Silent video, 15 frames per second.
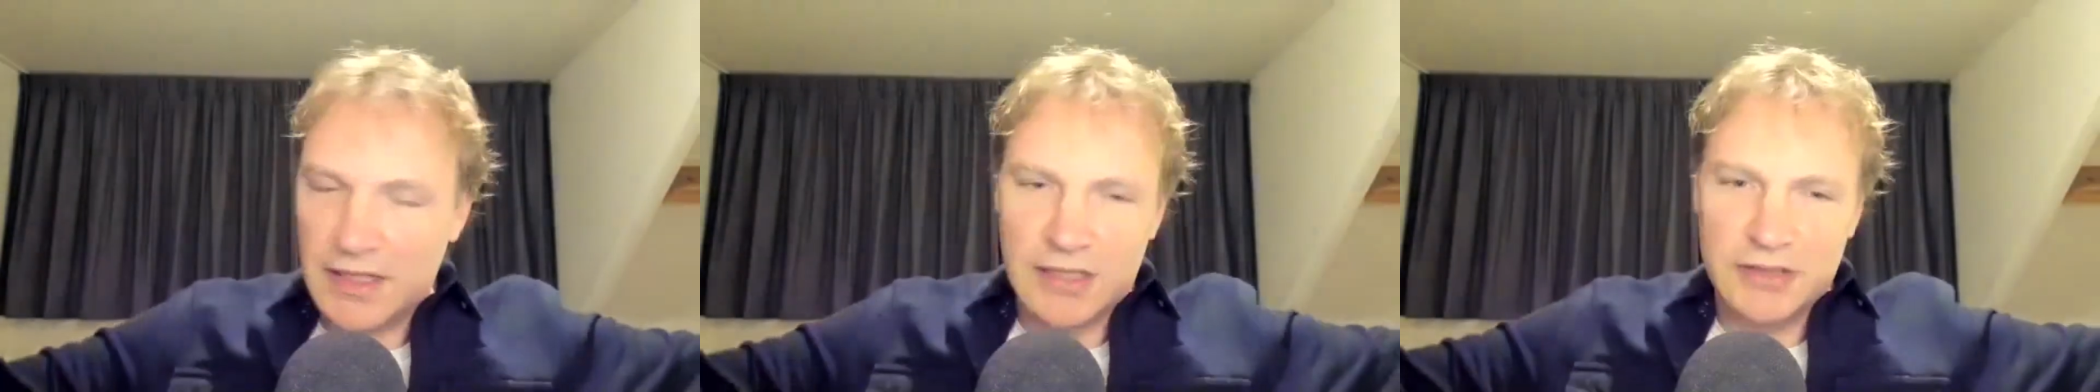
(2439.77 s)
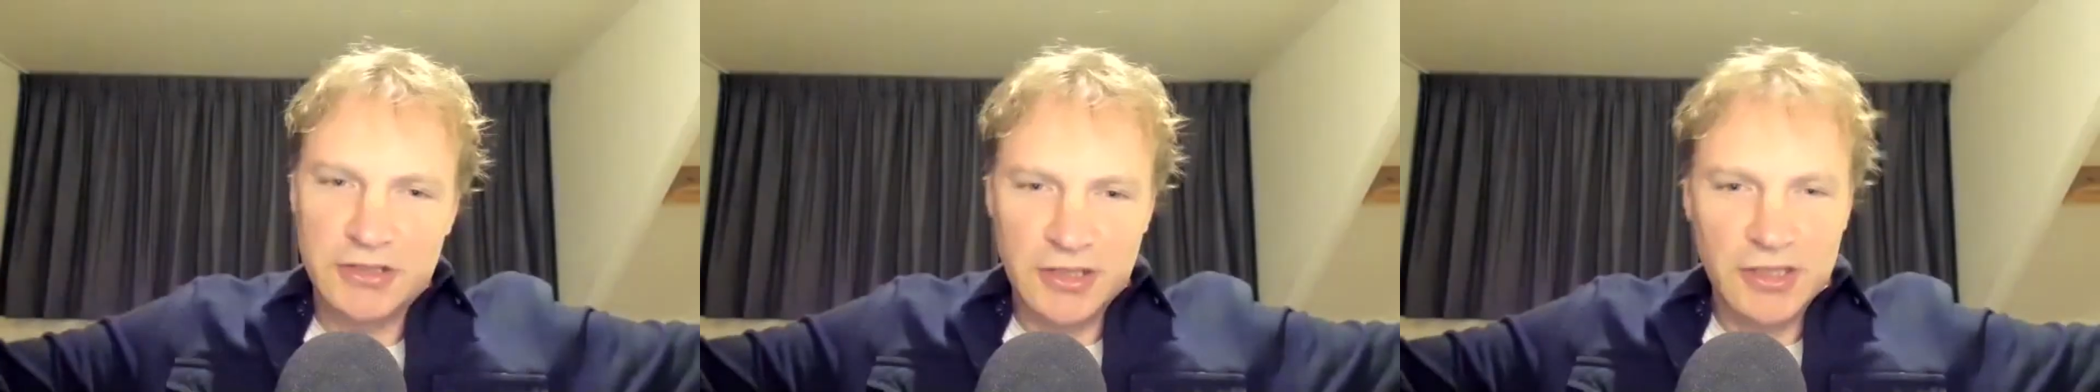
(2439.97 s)

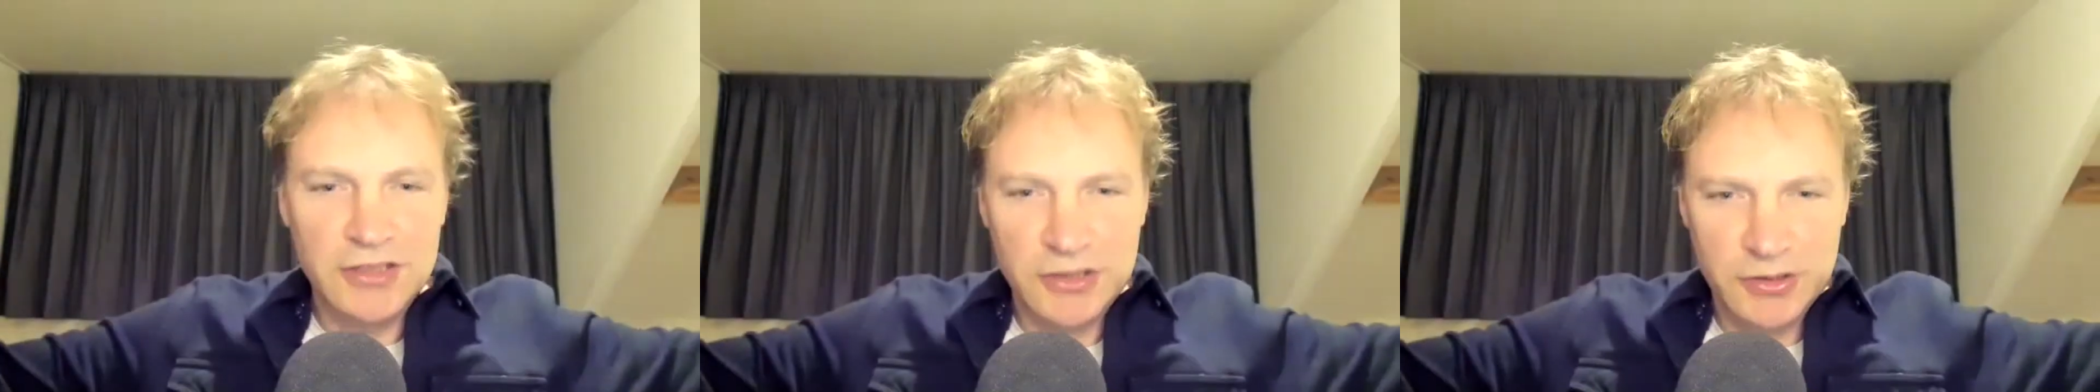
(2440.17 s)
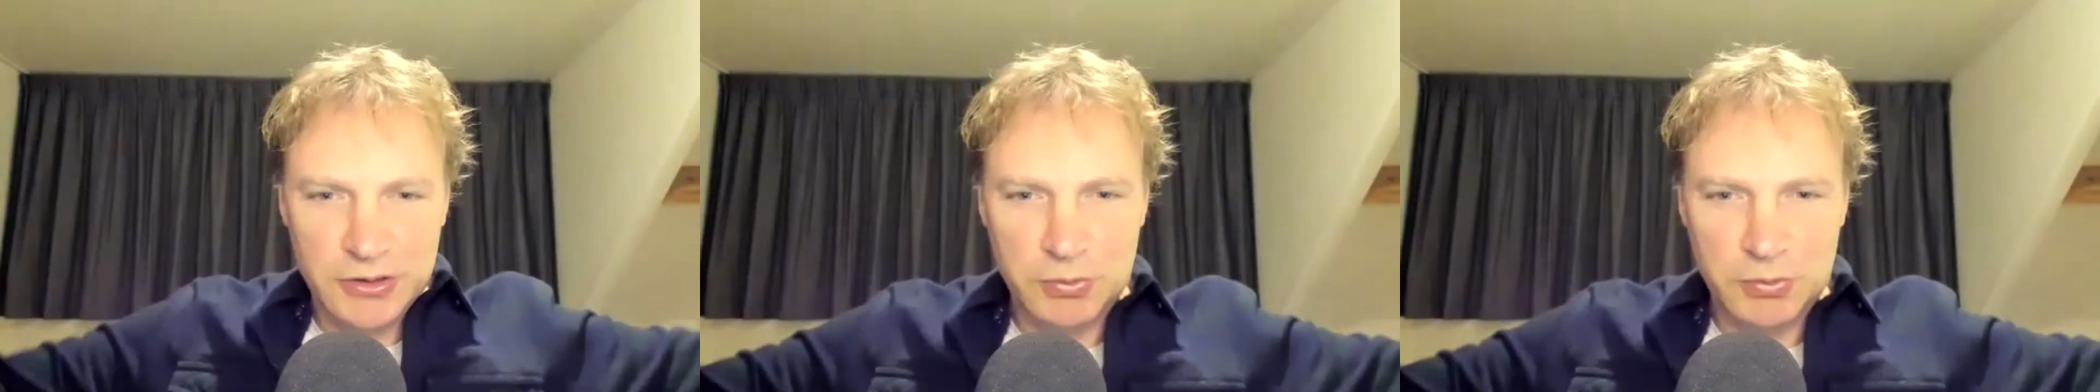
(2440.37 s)

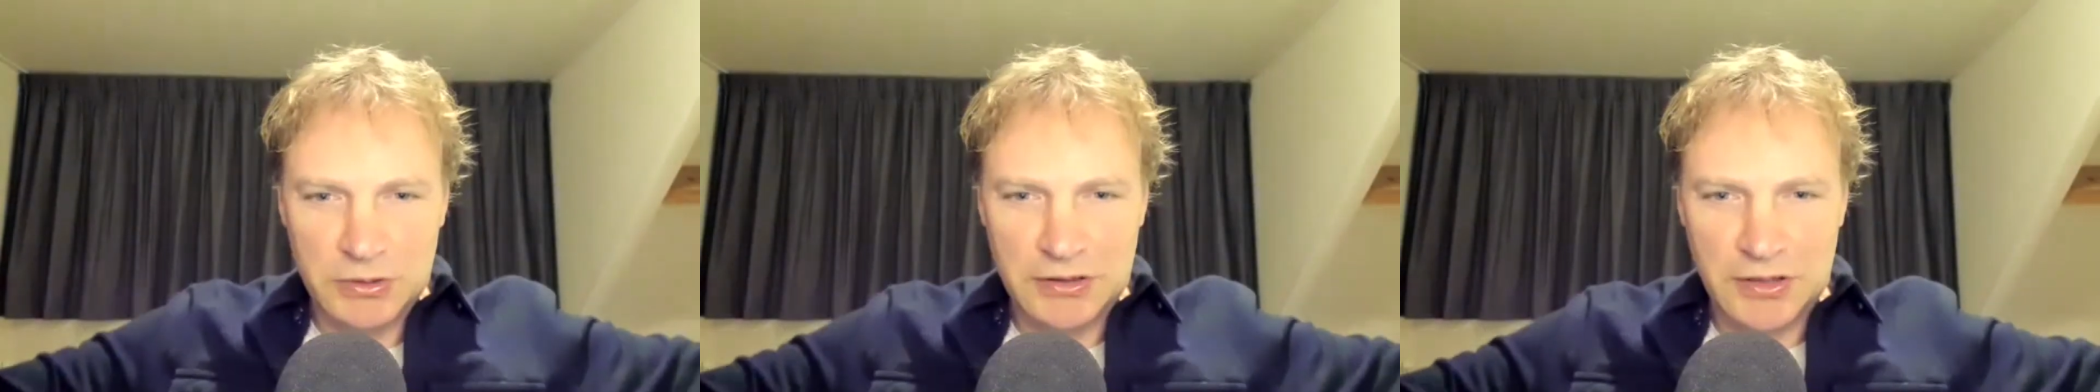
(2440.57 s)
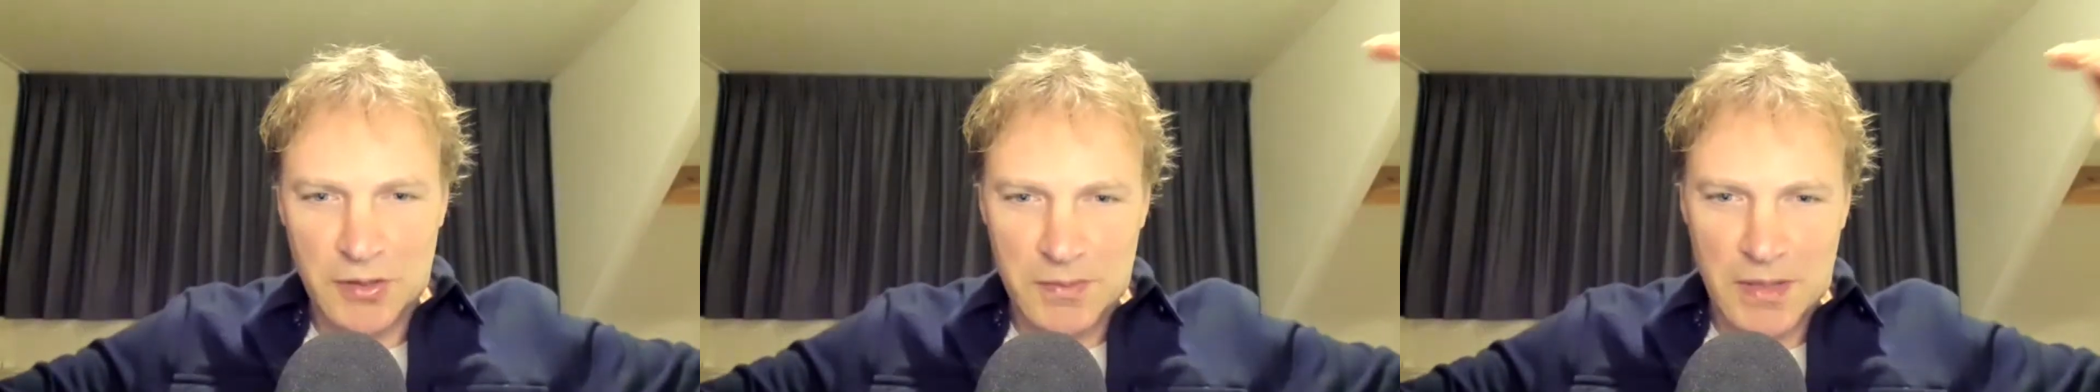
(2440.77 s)
adulthood
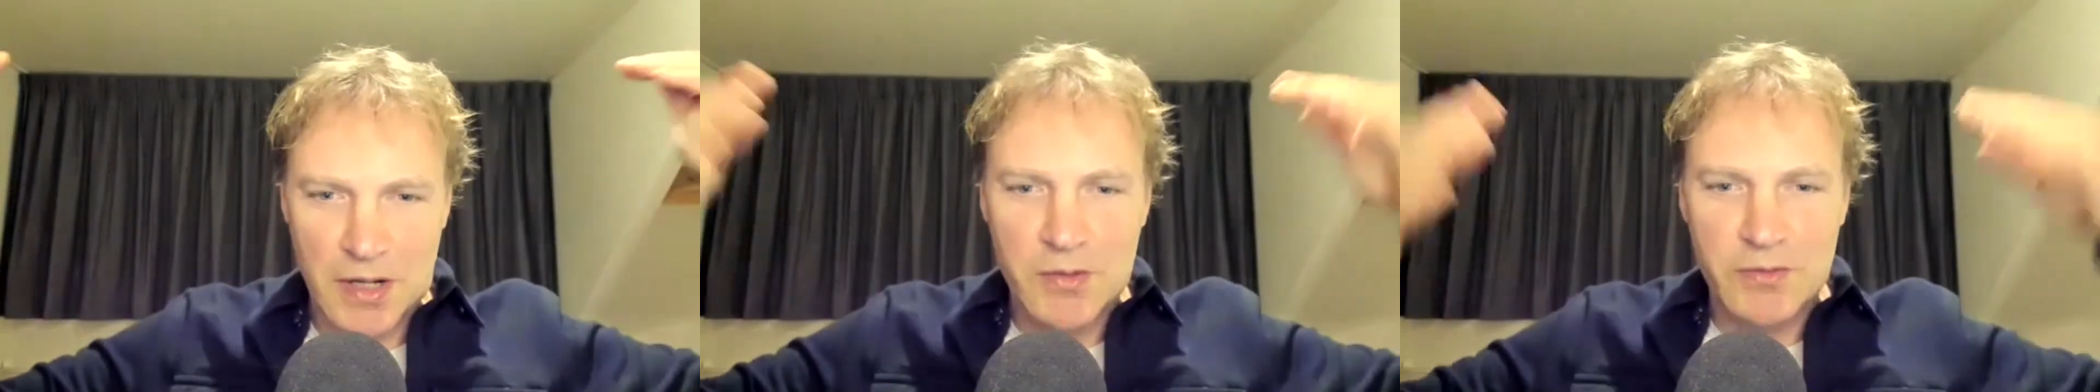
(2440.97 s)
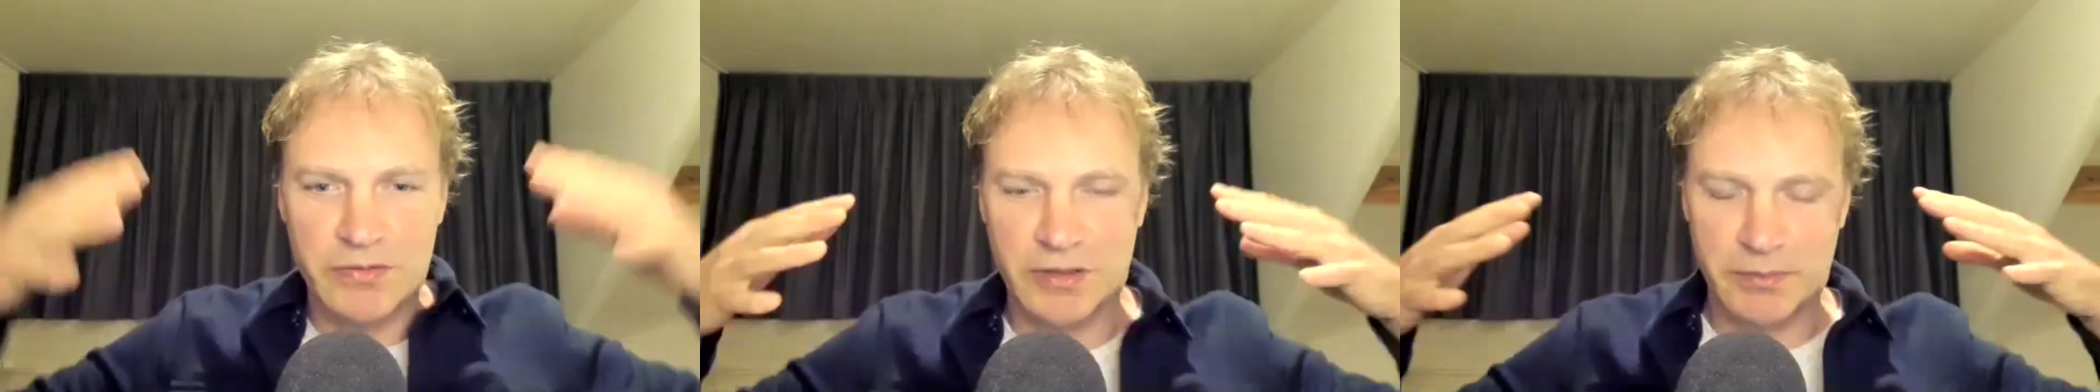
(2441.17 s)
would come
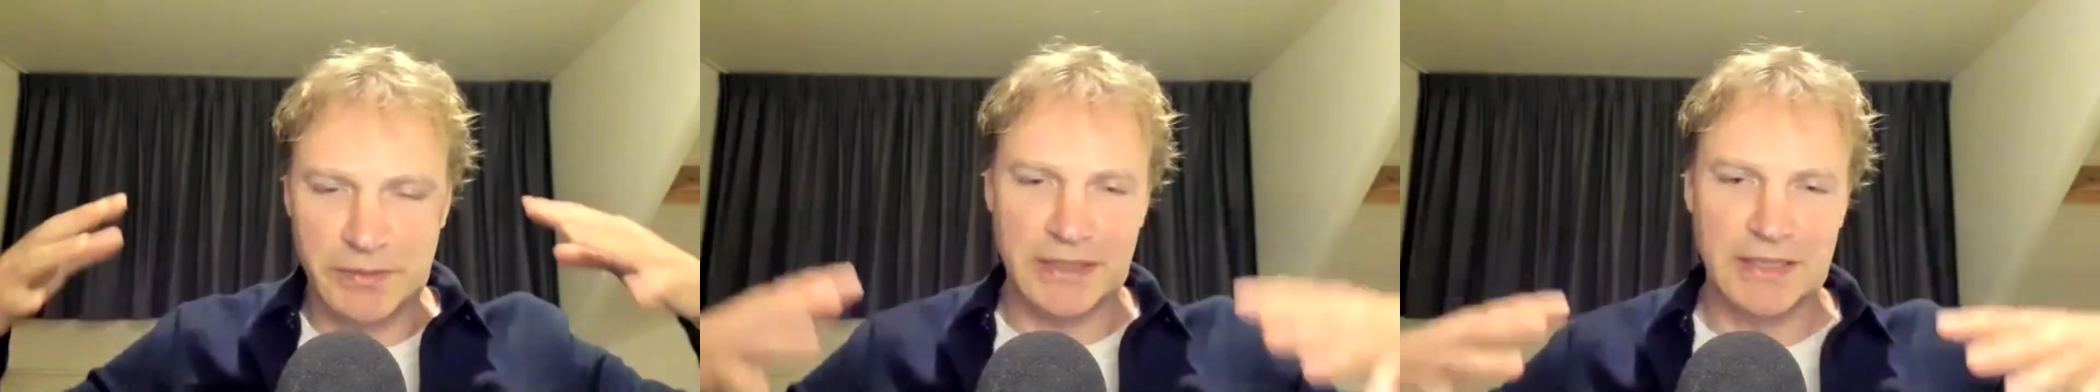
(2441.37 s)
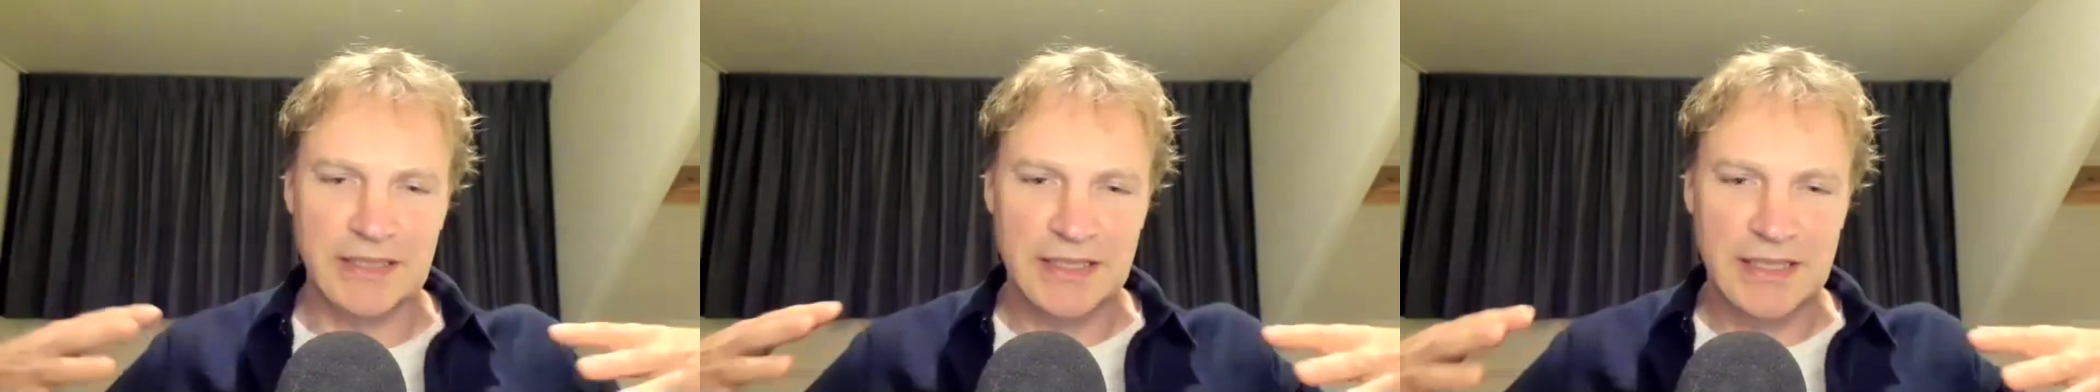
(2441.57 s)
over
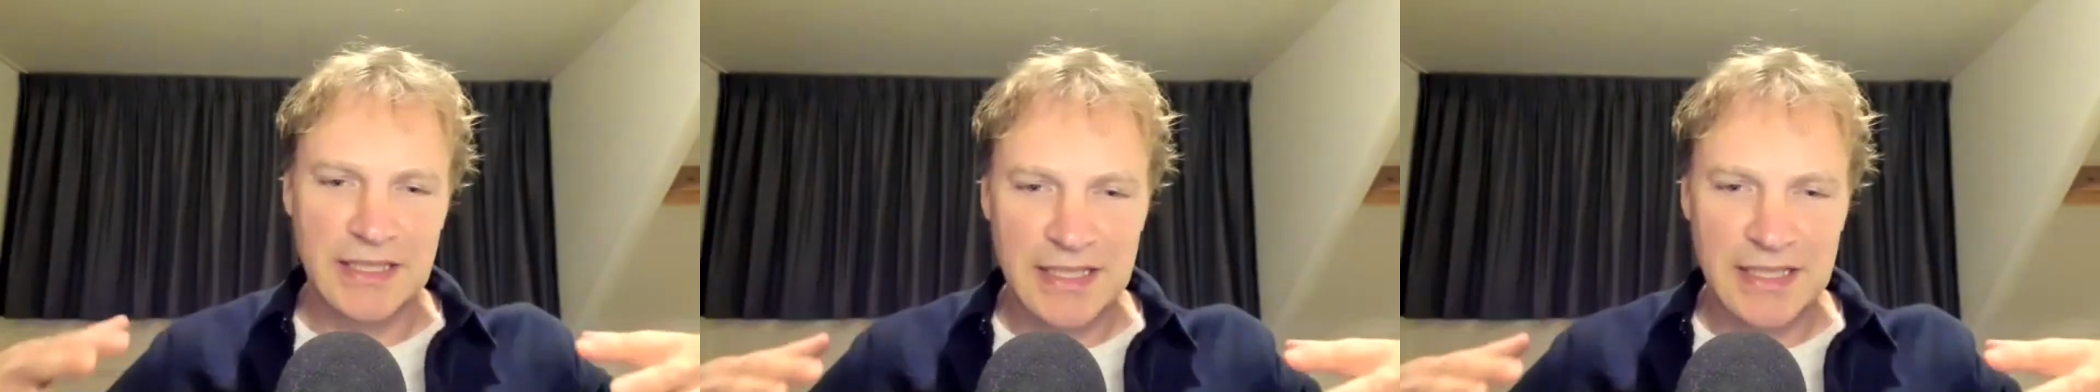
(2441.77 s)
me